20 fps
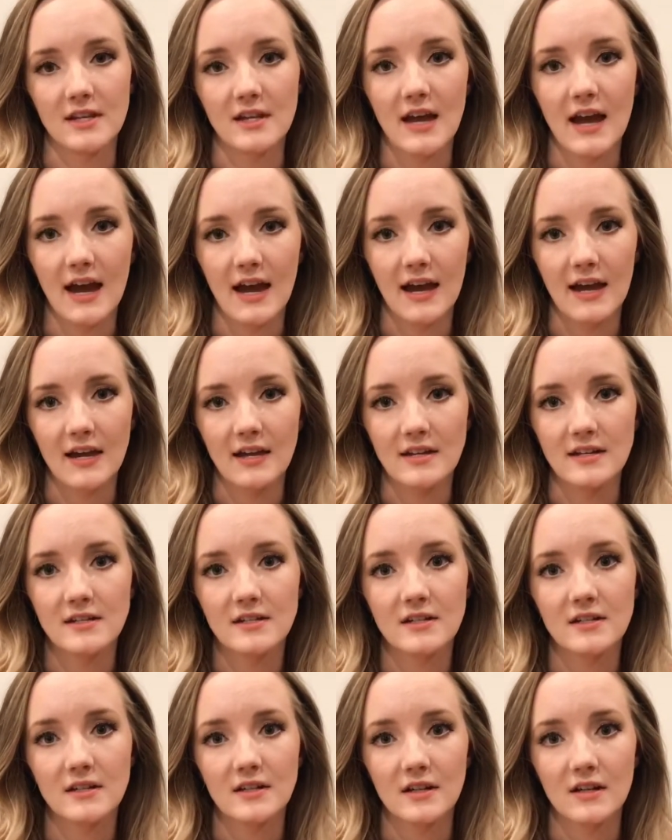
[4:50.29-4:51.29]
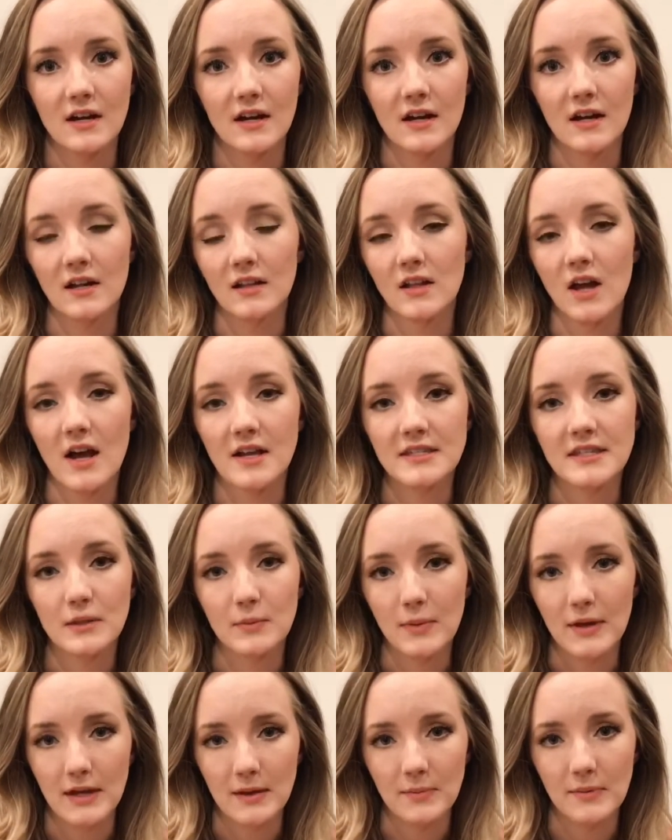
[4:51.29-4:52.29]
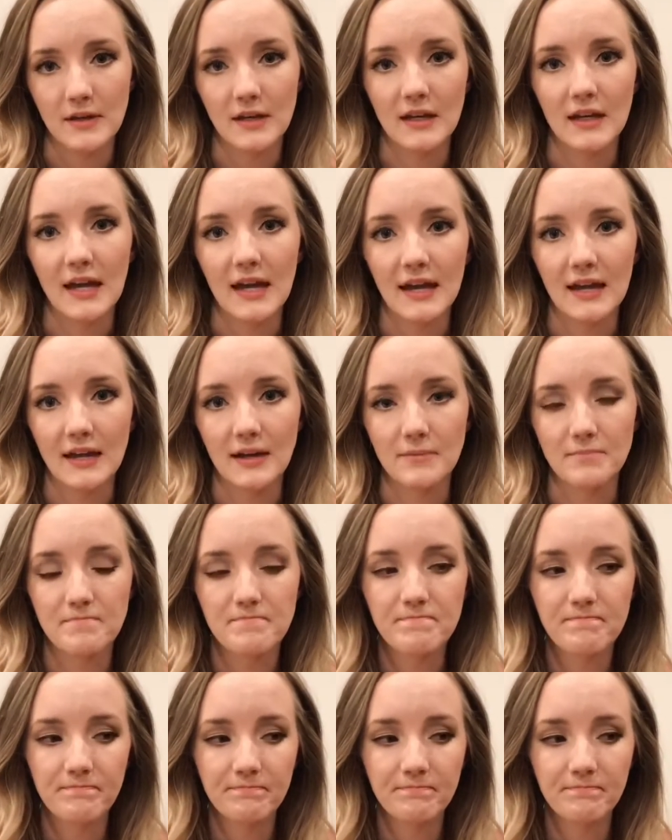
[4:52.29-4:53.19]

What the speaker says: had lost the baby again.